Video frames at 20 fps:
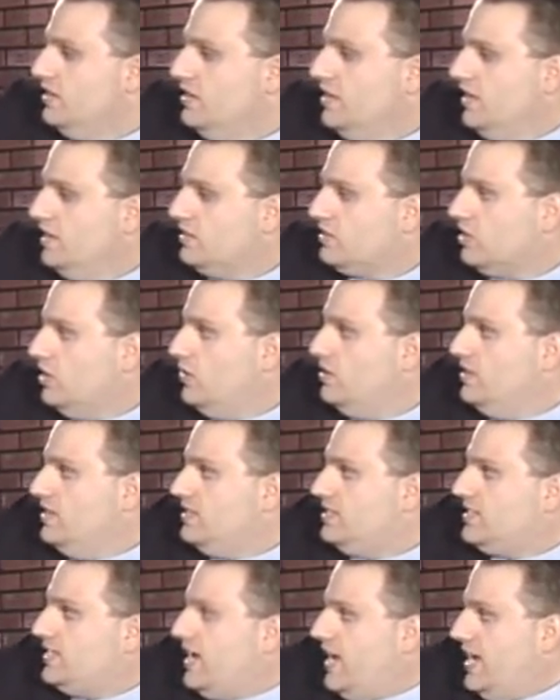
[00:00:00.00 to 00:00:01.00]
And so in
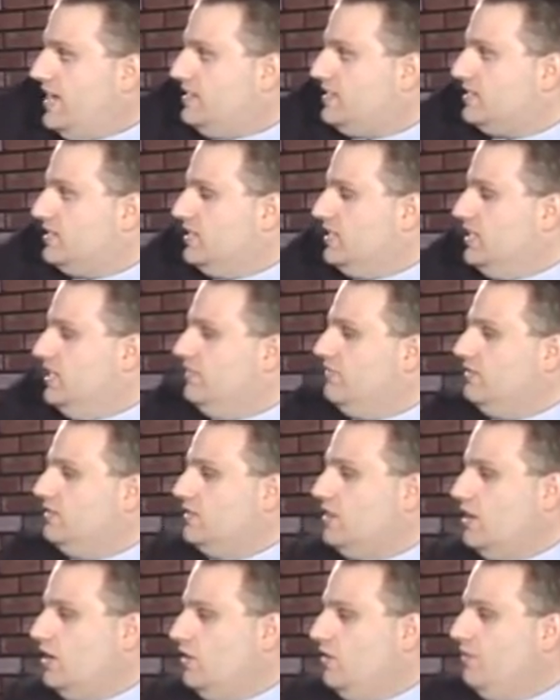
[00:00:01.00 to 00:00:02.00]
this case, even
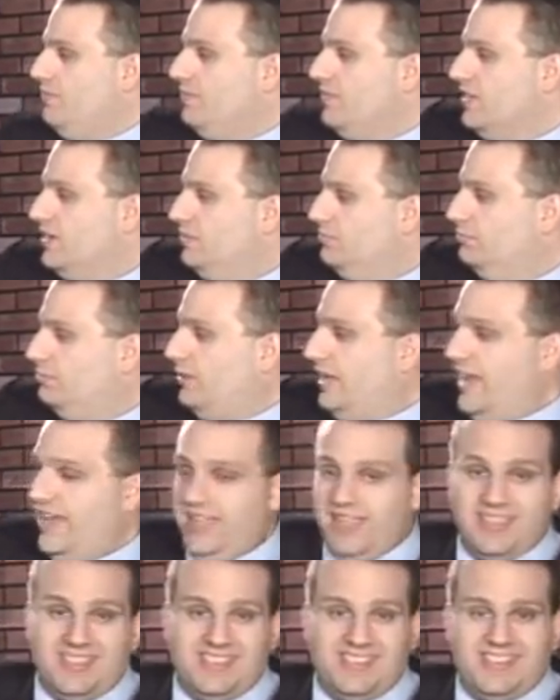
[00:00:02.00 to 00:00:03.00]
though
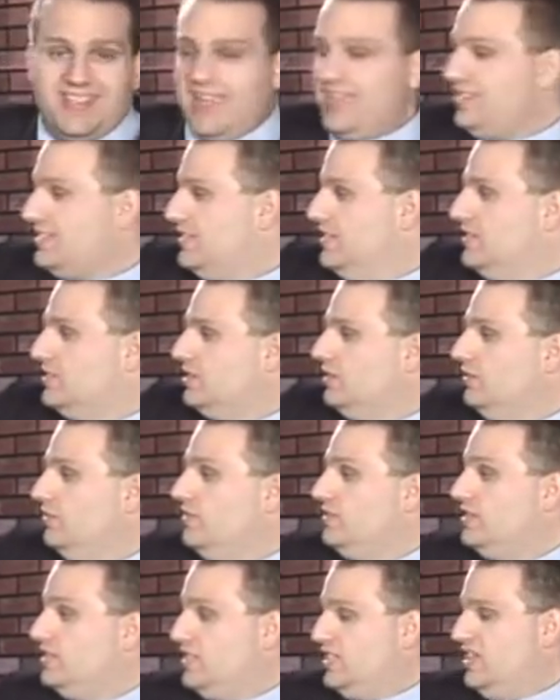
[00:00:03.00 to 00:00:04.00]
black is destined to
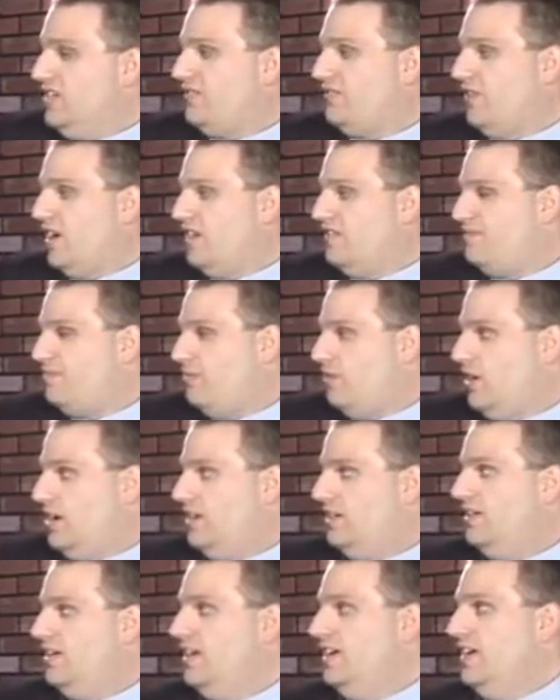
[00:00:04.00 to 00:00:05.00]
lose his e5
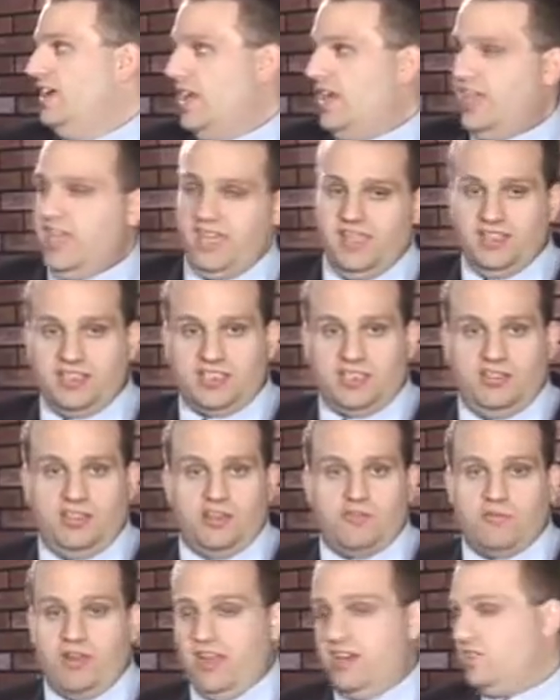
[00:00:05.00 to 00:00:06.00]
pawn, he can still
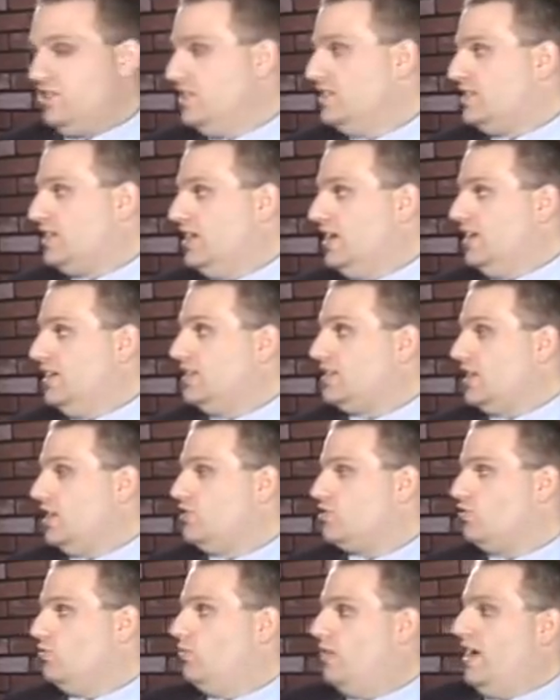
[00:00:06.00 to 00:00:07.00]
arrange his king in
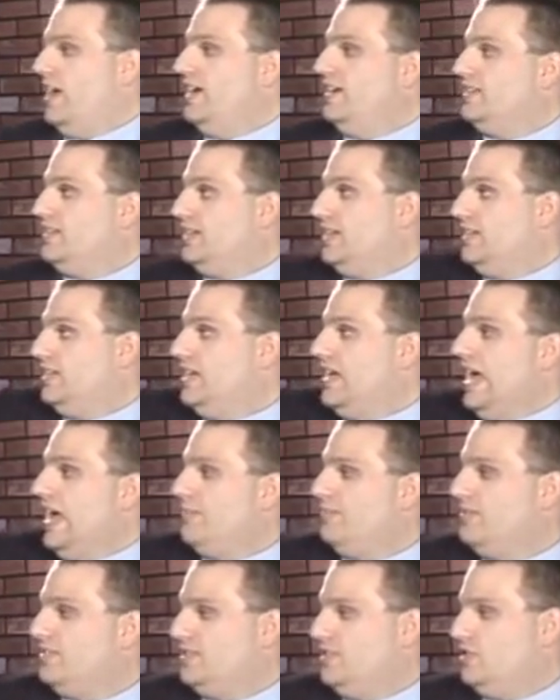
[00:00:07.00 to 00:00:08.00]
such a way to get the
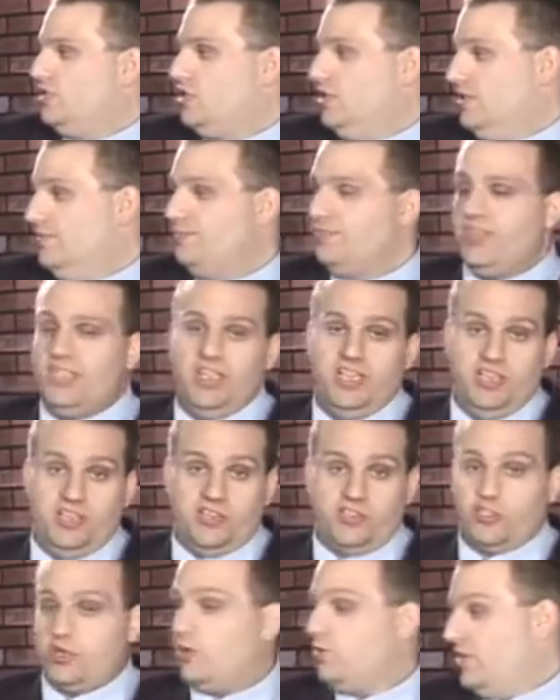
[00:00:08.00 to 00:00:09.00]
opposition
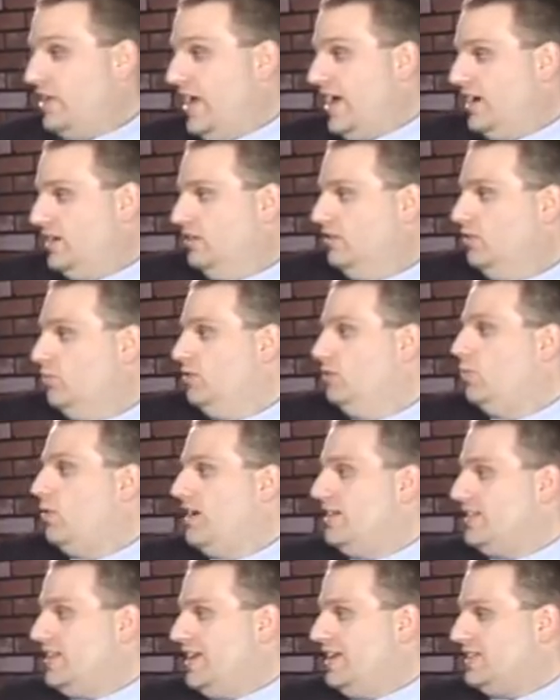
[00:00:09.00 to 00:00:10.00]
so that when
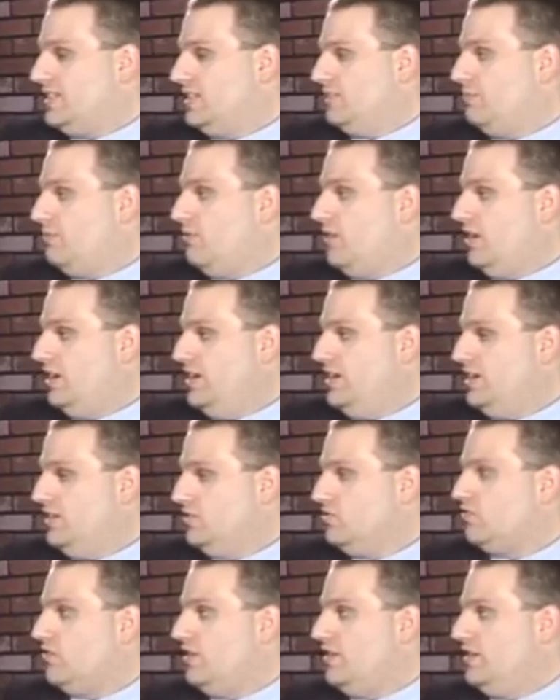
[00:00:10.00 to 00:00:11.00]
white takes the pawn, he can
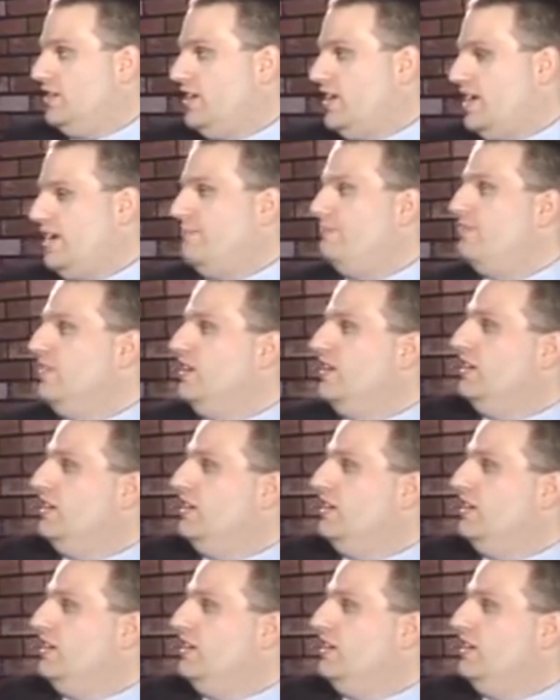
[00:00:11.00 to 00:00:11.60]
draw the game.